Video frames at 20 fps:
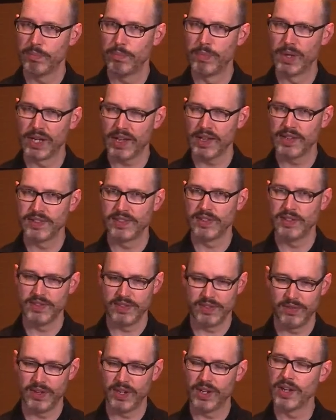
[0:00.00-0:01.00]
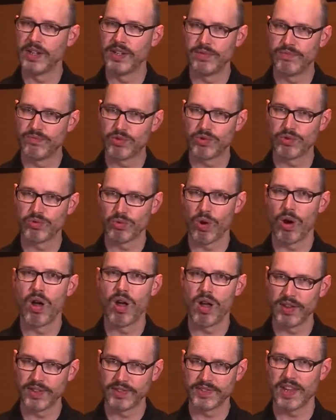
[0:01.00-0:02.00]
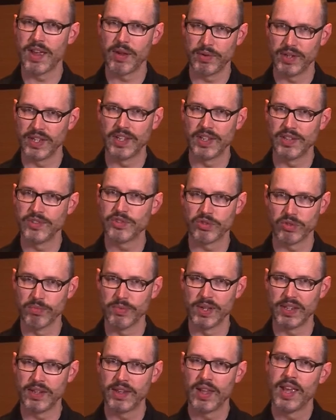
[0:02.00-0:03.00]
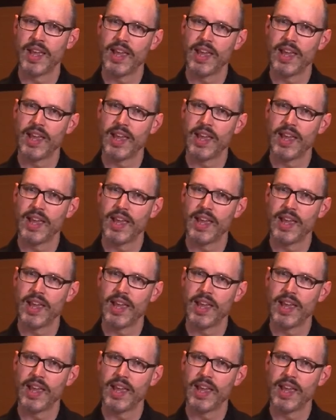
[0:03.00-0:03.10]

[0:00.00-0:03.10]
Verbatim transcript: because it is a very strong sounding instrument.